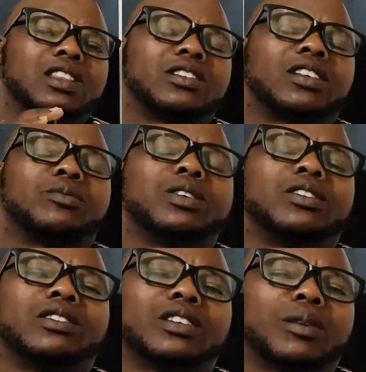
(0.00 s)
This has
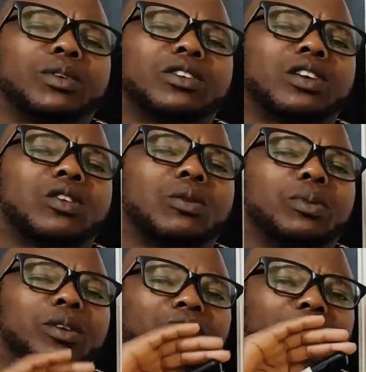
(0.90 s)
been Zichamba Jacob,
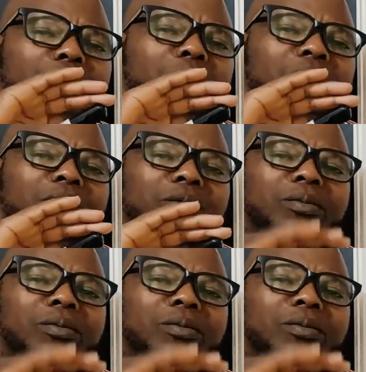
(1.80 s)
and bye-bye.